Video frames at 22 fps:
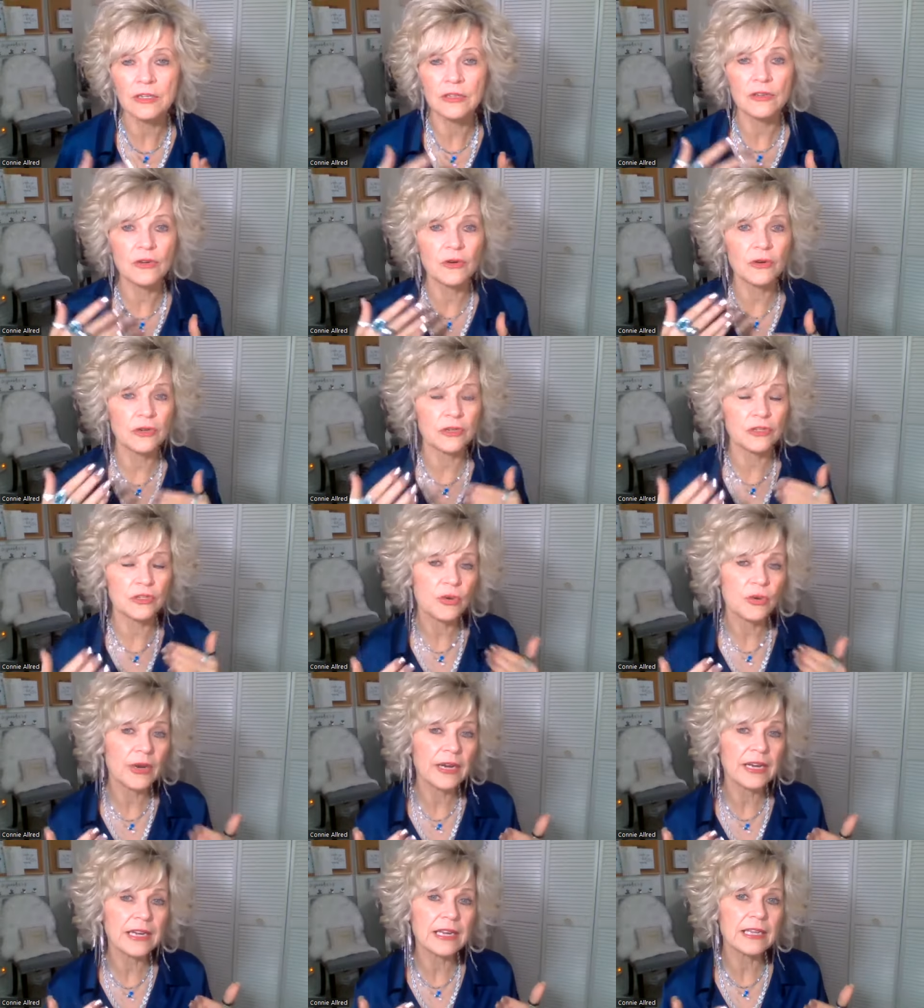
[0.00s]
and you go to
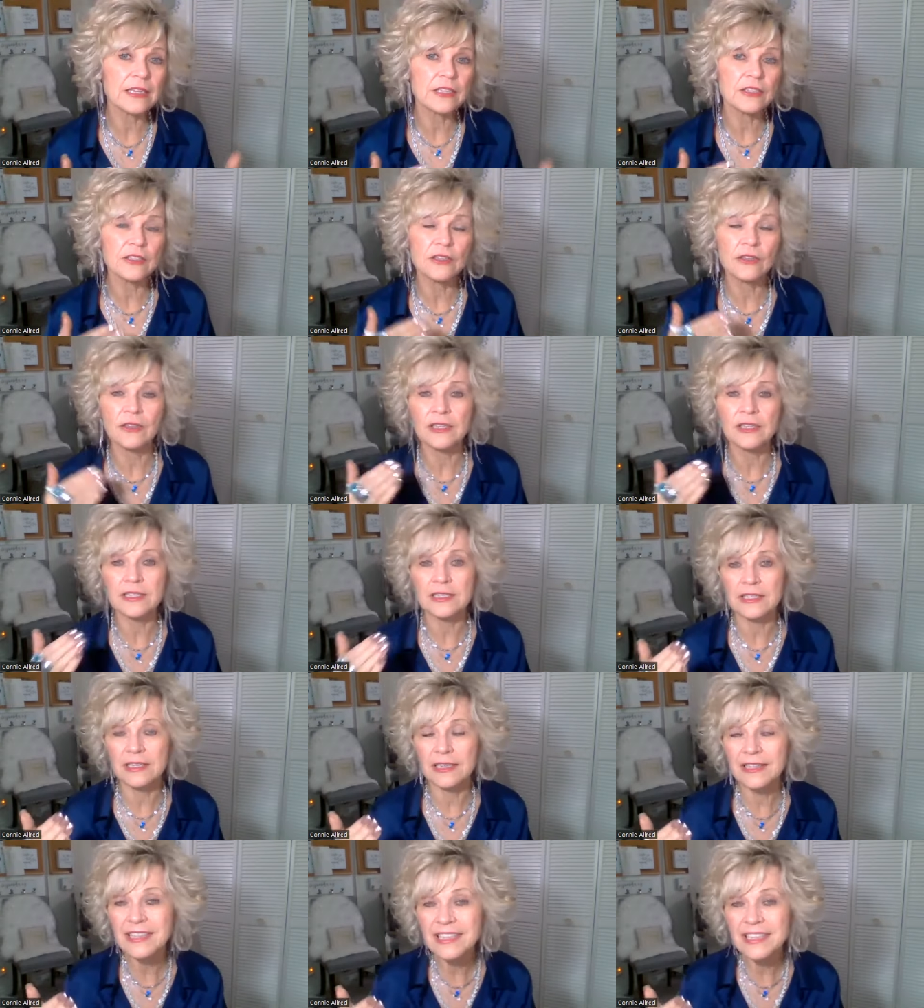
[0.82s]
trainings, you
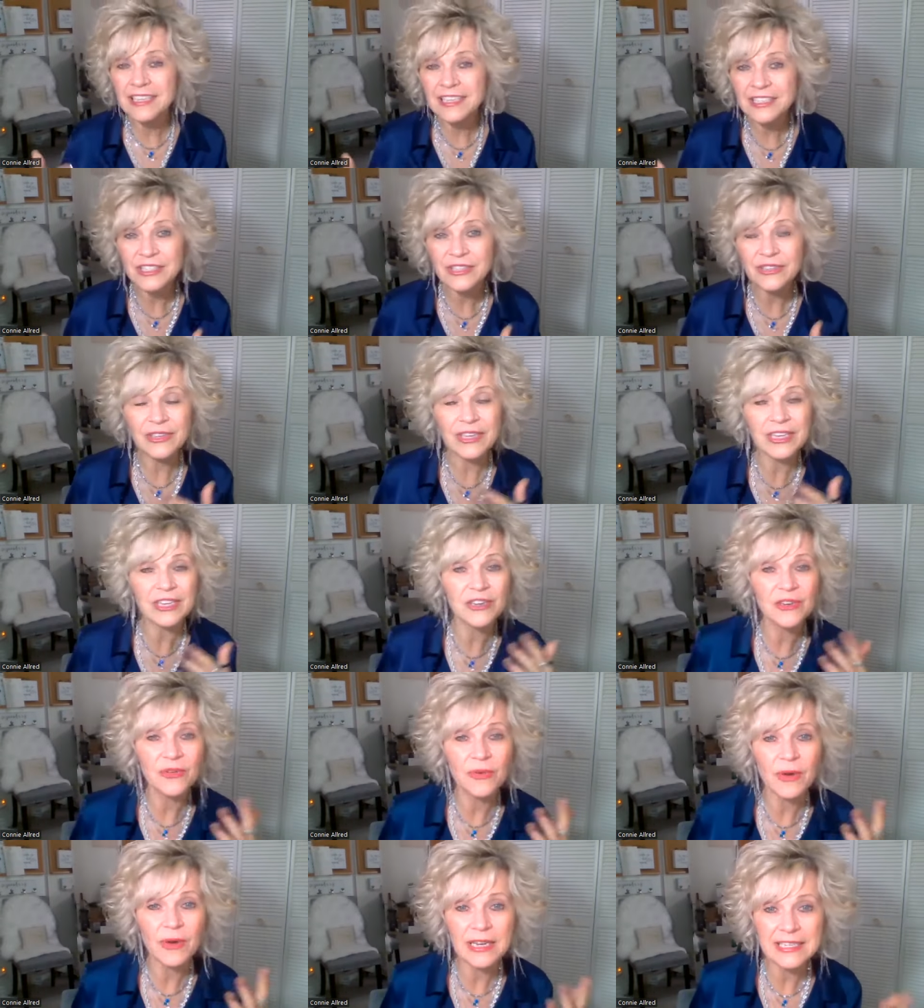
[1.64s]
listen to this, you
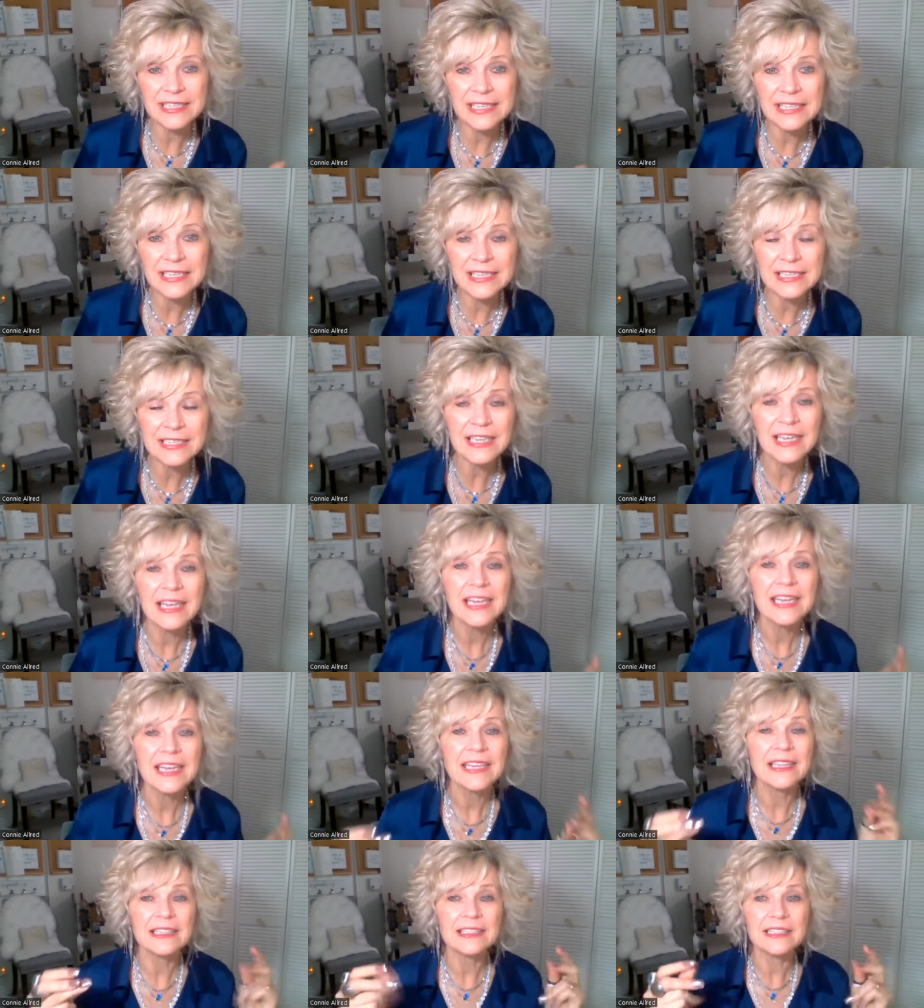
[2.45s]
get new ideas.
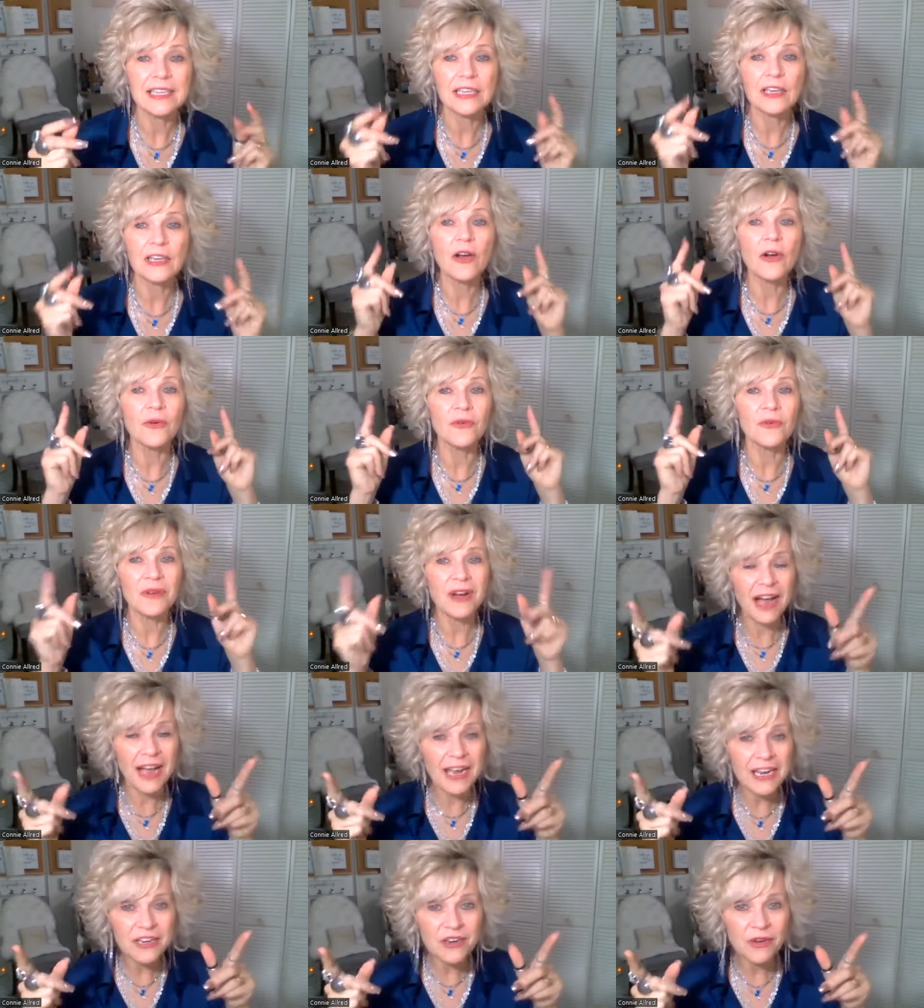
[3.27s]
And it's like, oh,
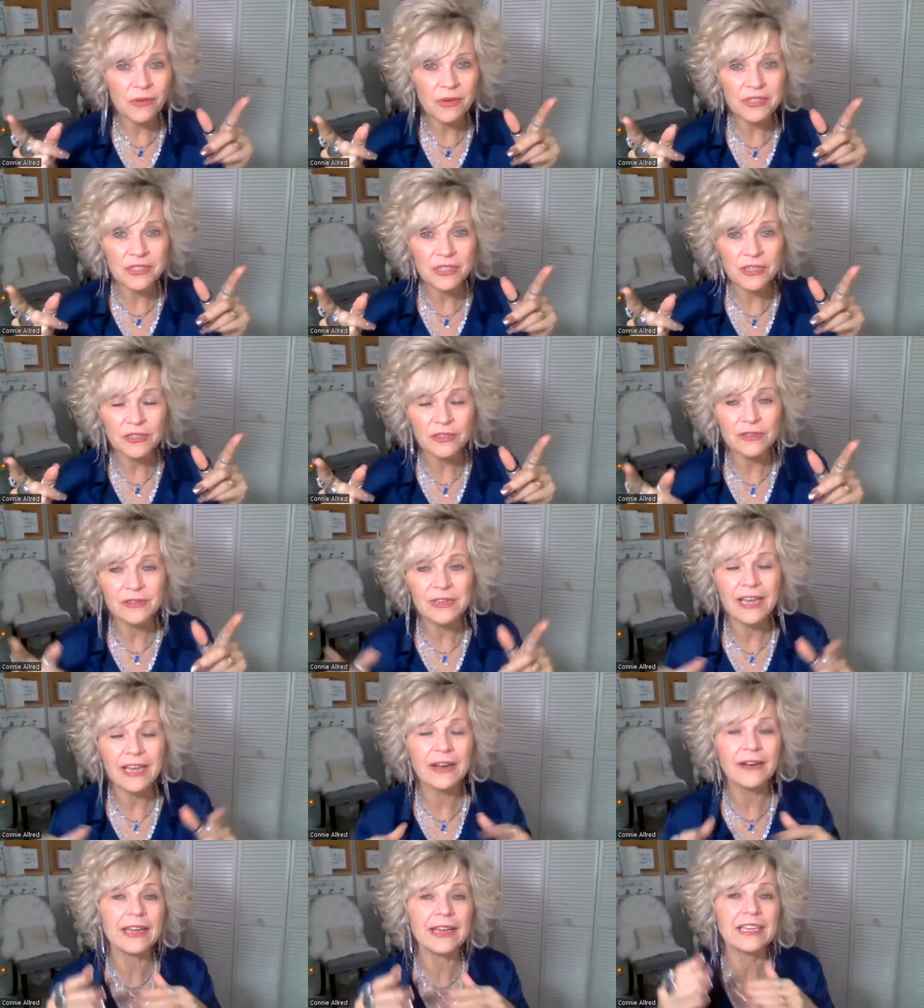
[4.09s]
I know what to do
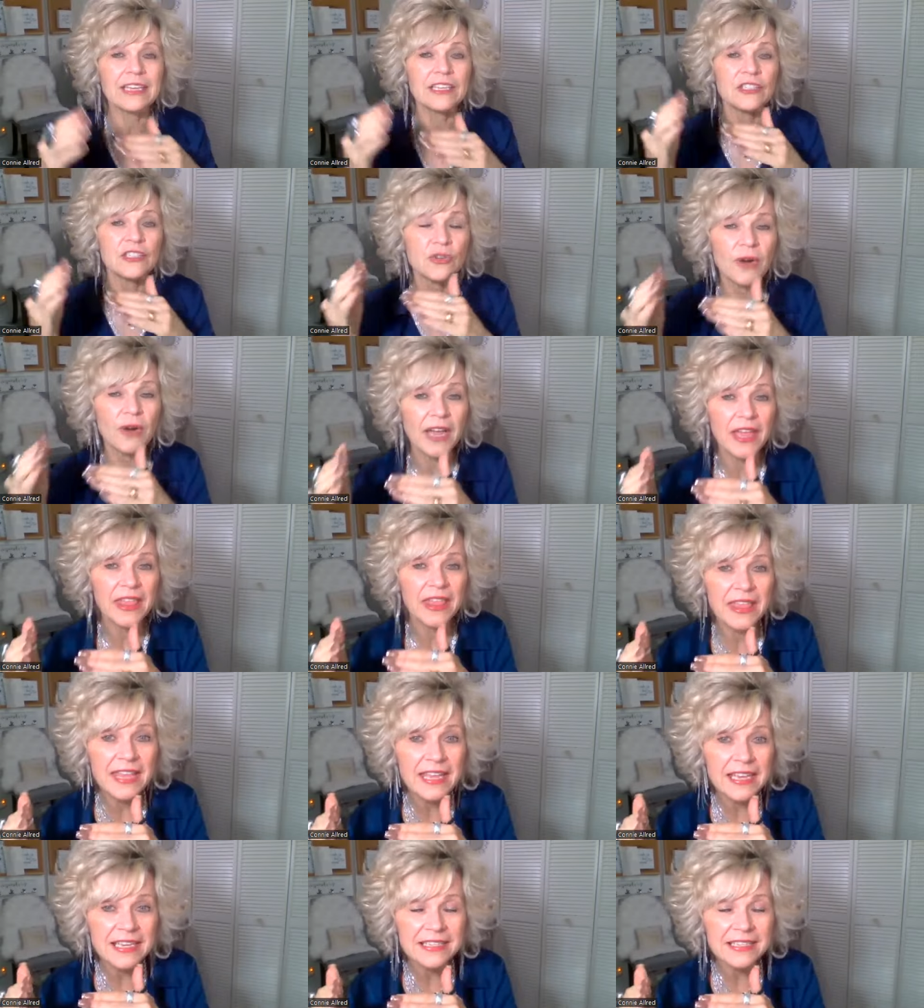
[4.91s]
now. I can try
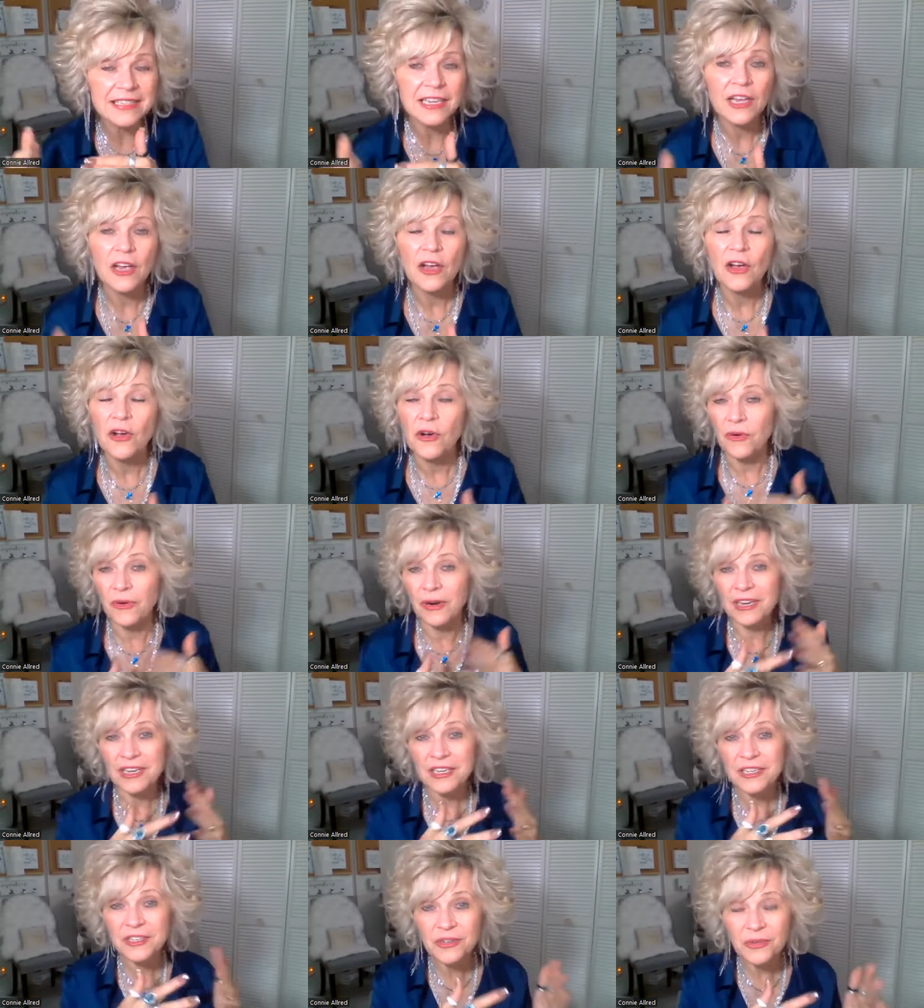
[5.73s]
this
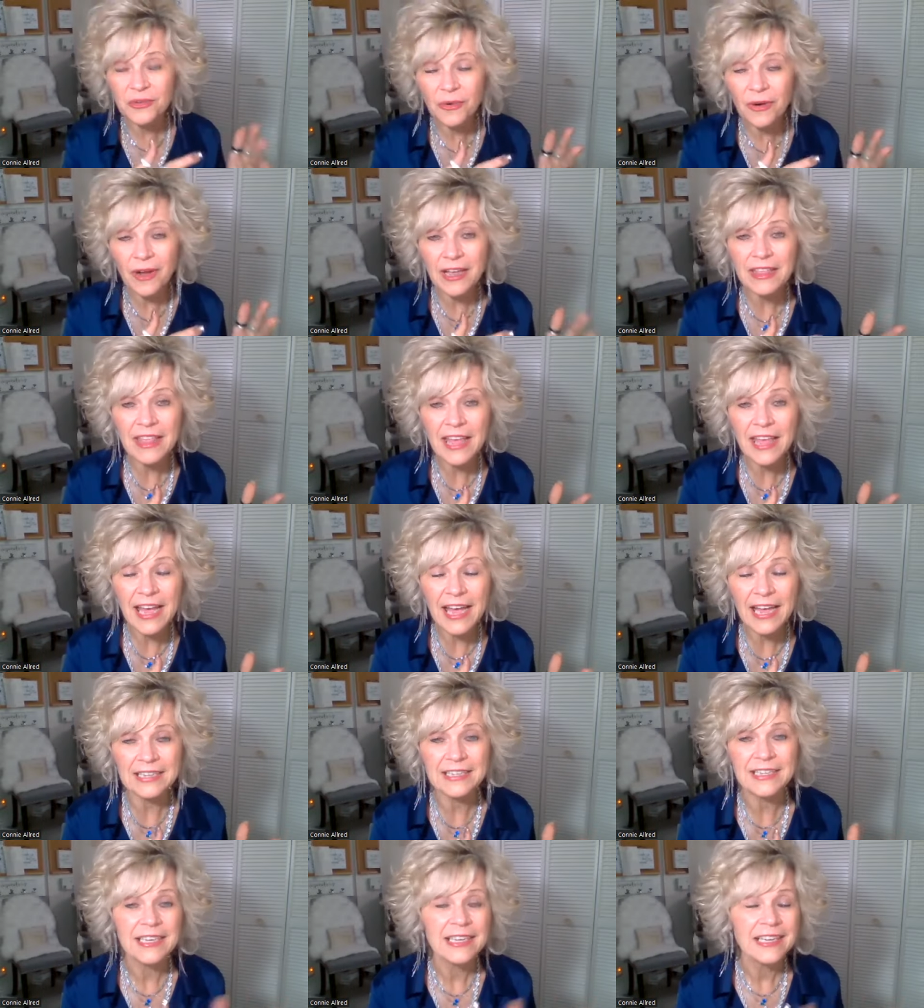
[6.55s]
or I can try
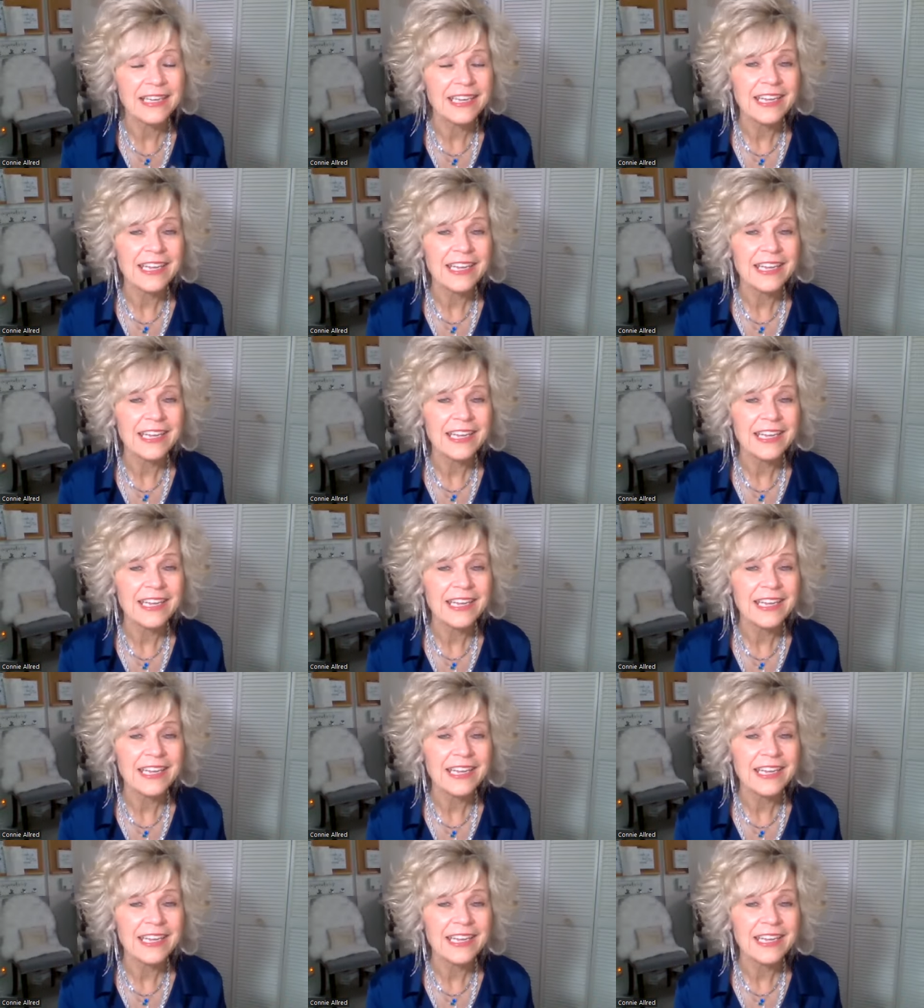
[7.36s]
that.